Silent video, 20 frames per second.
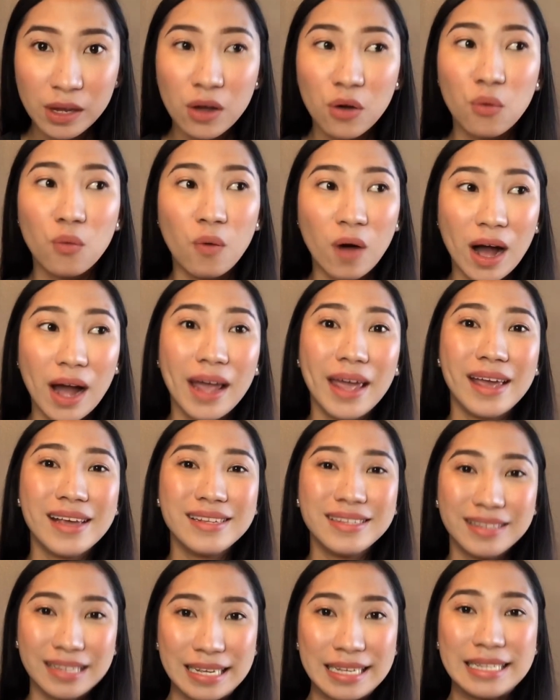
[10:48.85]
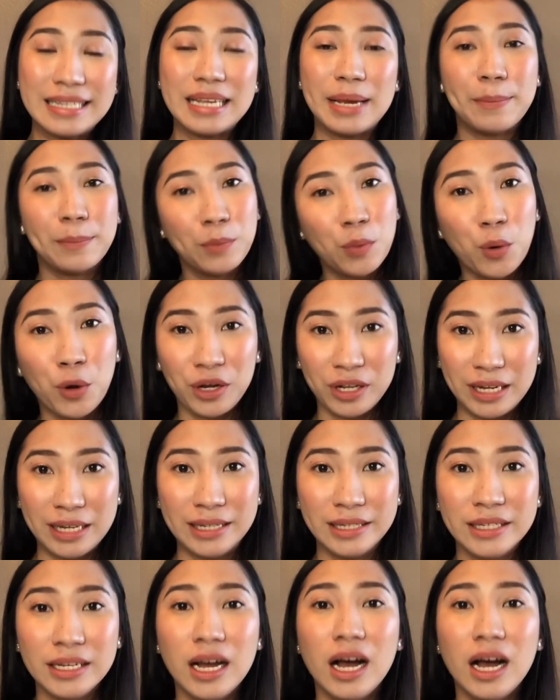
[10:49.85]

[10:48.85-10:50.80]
Why is this important?